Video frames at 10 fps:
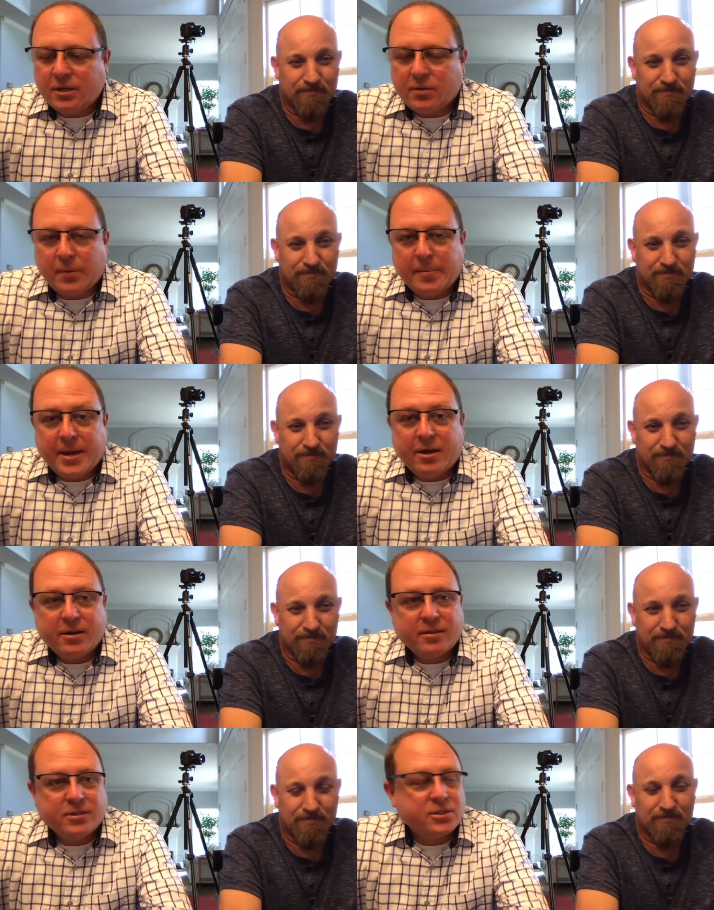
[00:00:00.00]
Speaker 1: little bit
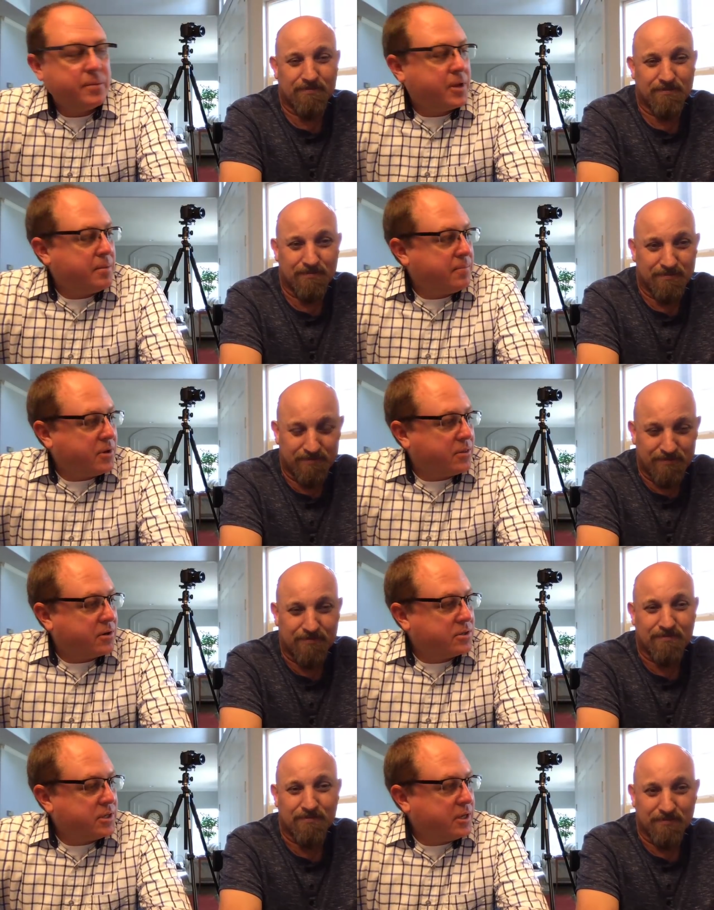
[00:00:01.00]
about. It's coming up on
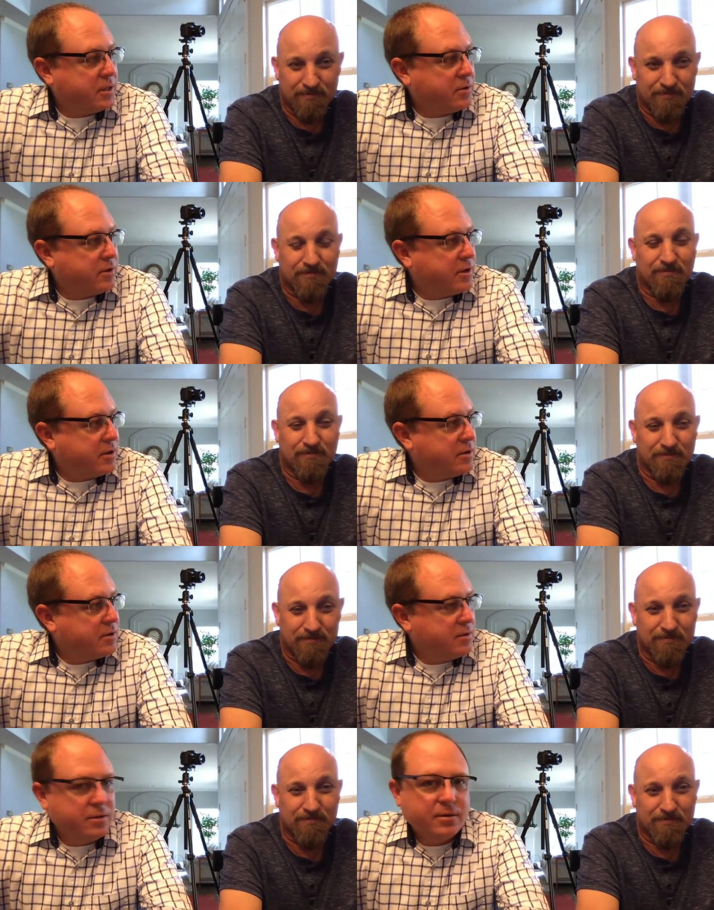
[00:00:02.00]
Thursday, and then uh,
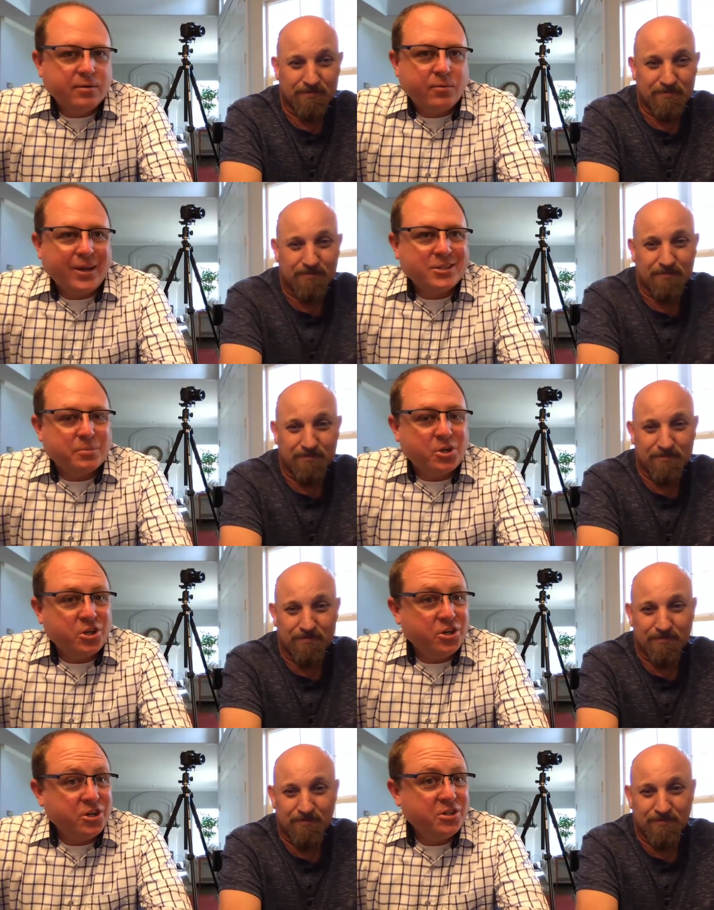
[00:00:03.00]
got some
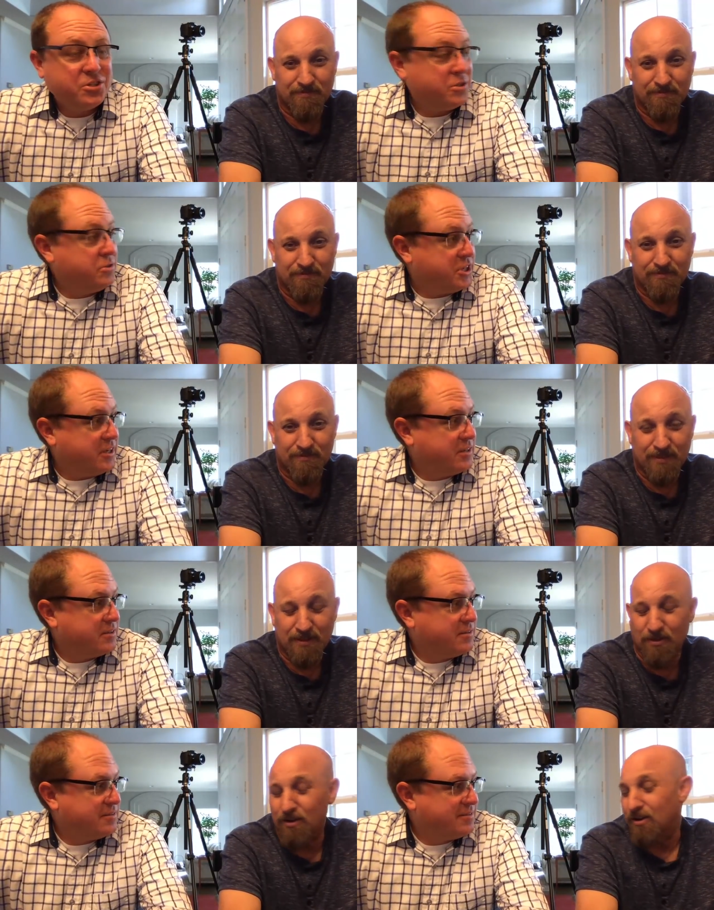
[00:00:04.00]
good sushi.
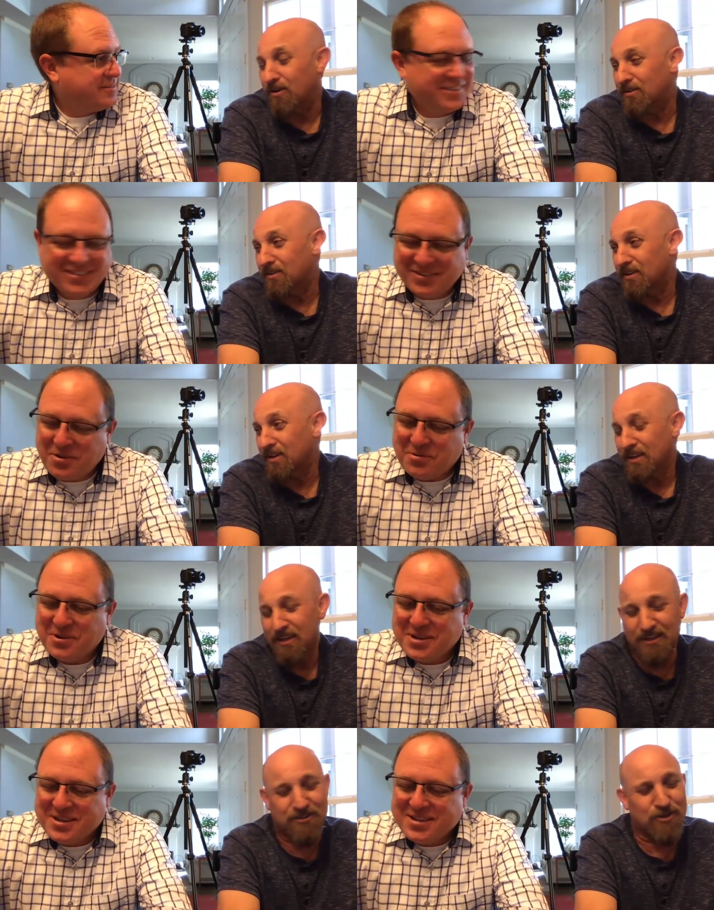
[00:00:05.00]

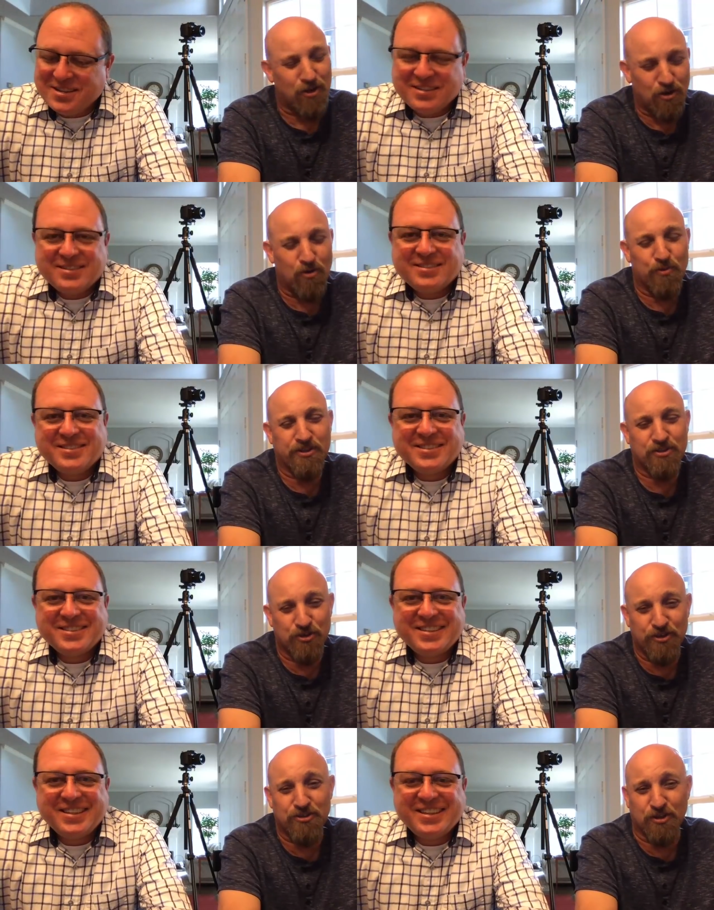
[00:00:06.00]
Oh,
Speaker 2: always
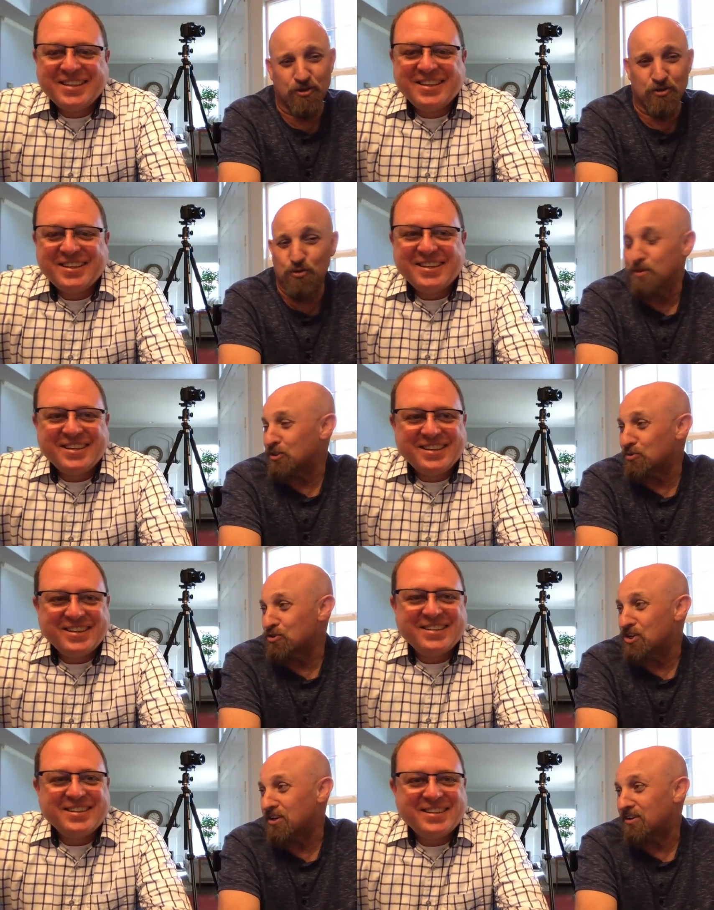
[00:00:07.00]
good to go to Umi
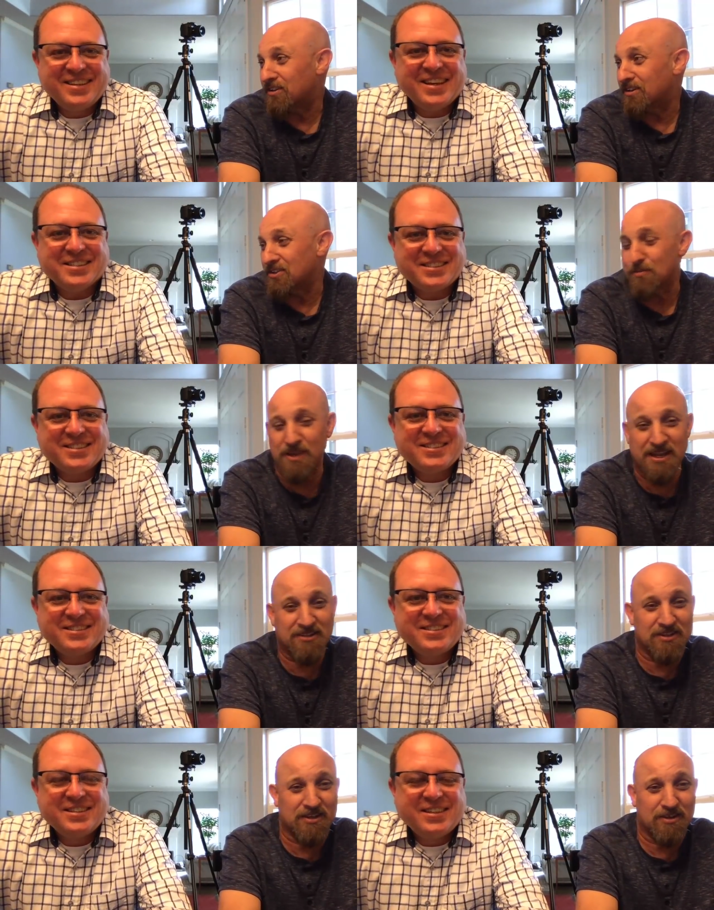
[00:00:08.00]
Sushi. Yes, it's
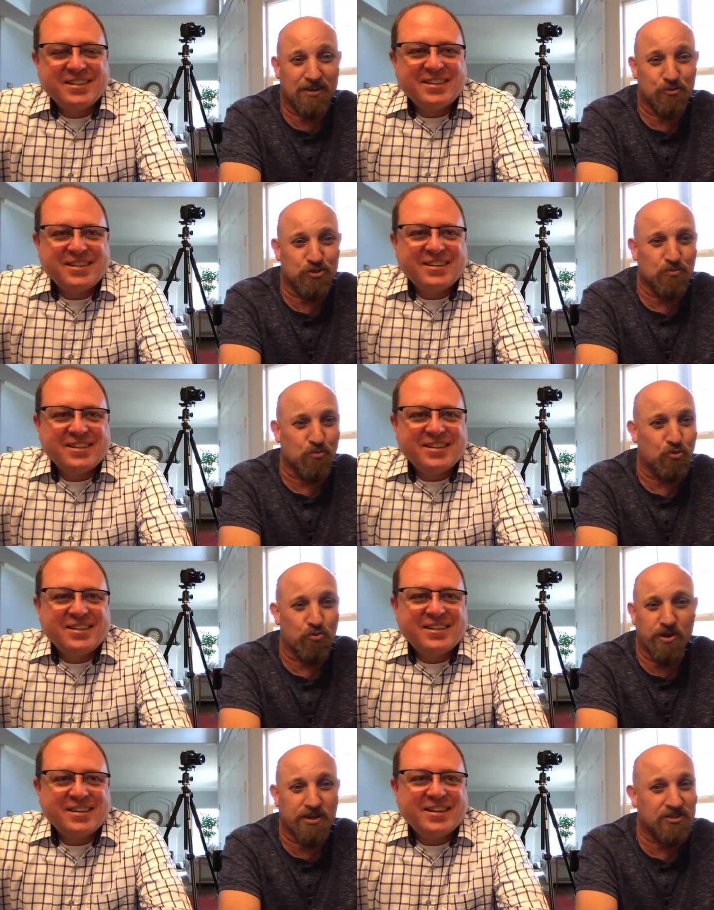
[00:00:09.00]
amazing. It was some
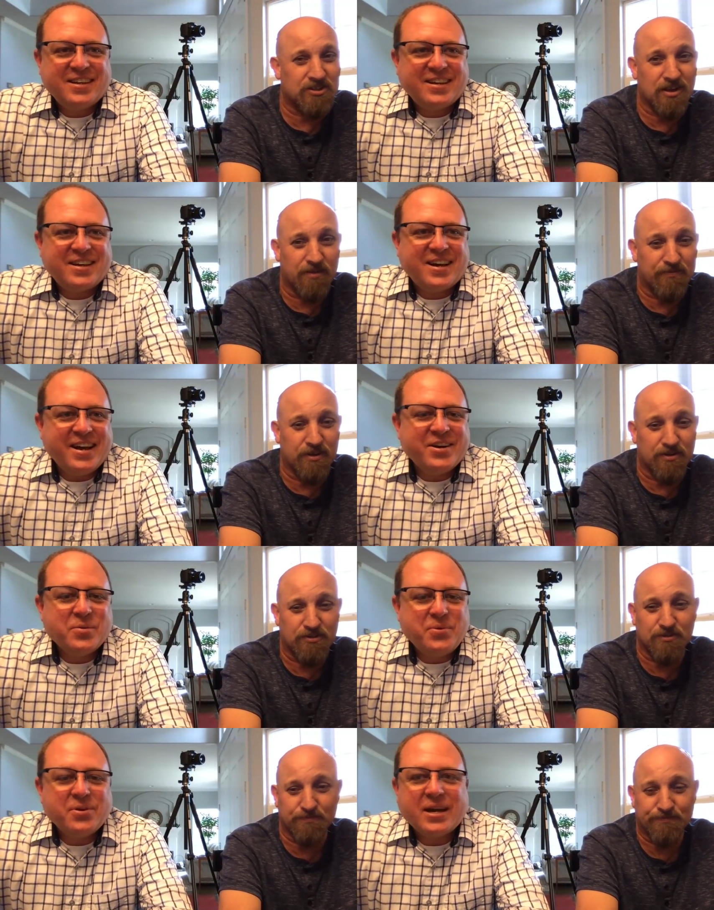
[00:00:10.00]
great stuff.
Speaker 1: I
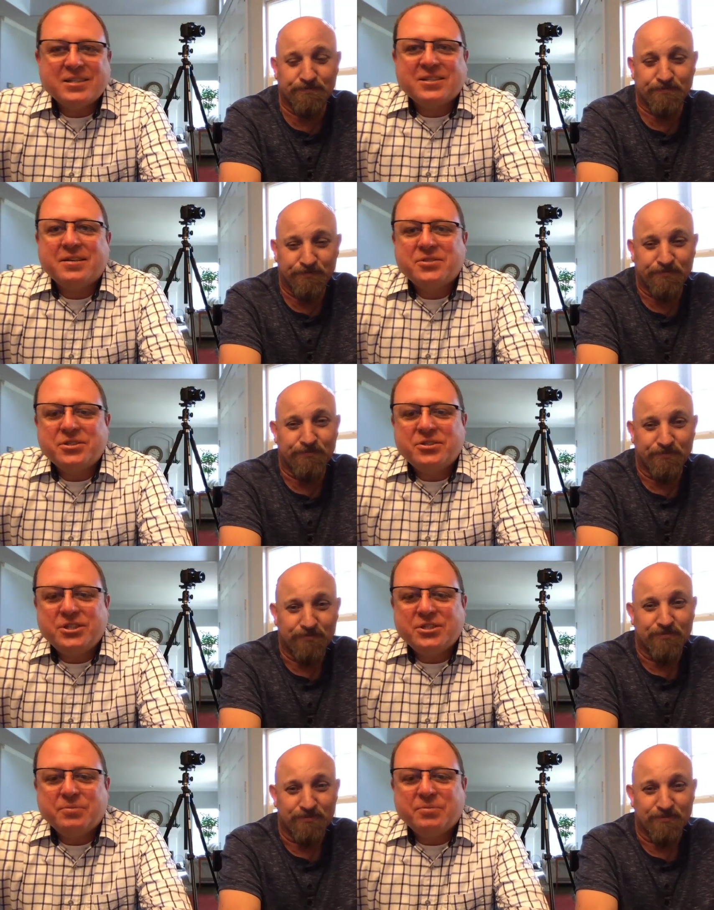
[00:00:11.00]
hope you guys love sushi as